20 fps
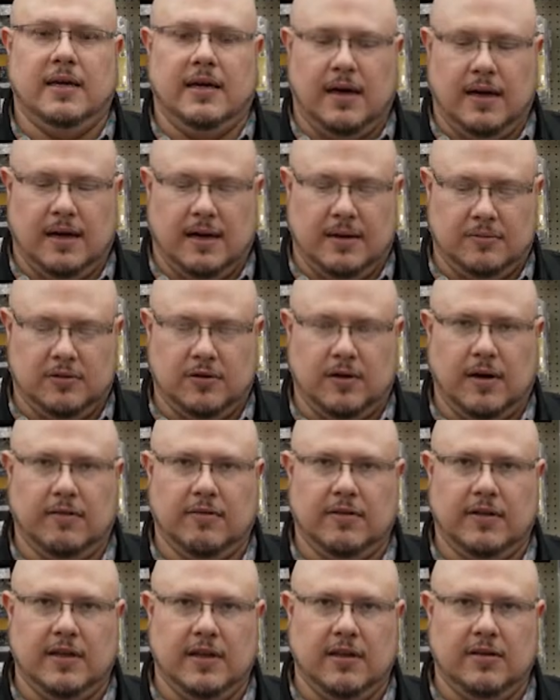So
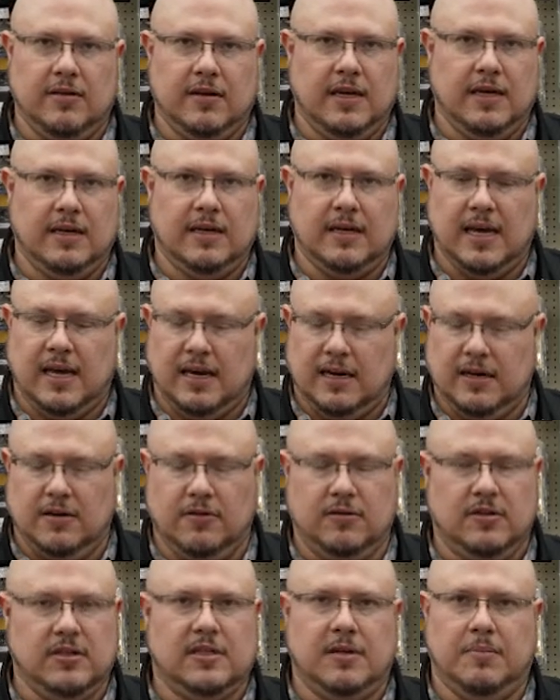everything you need to kind of
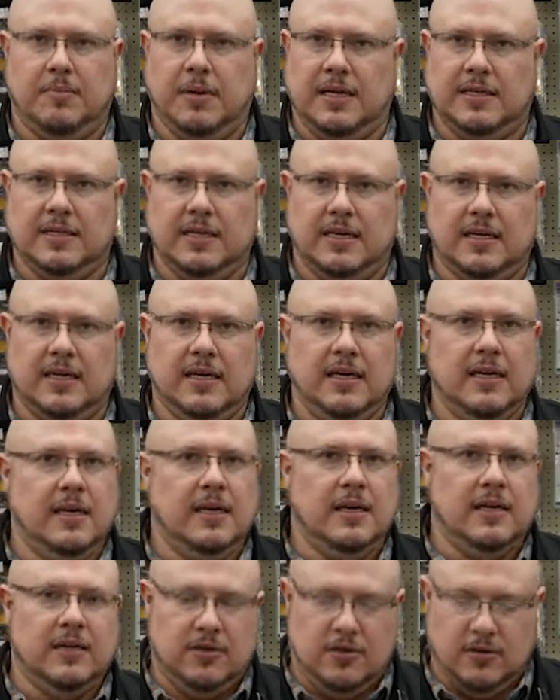do just a basic
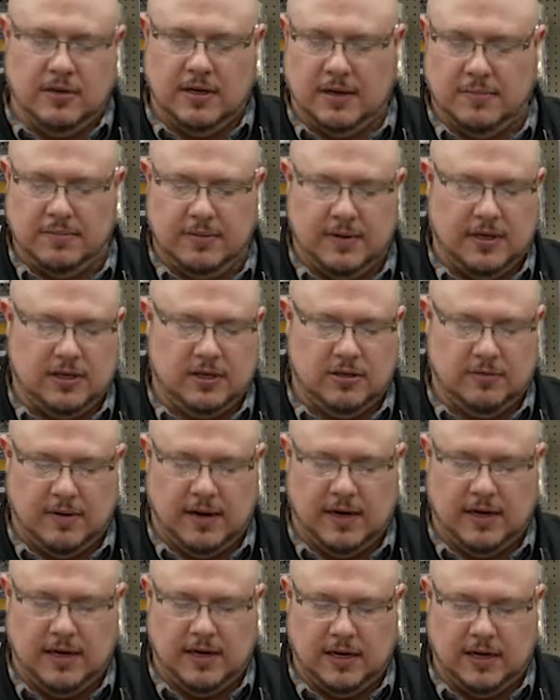tune-up to get you
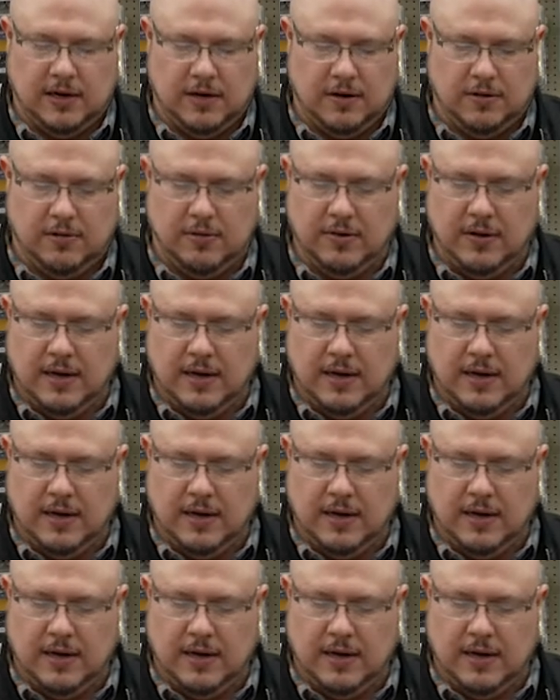ready to go.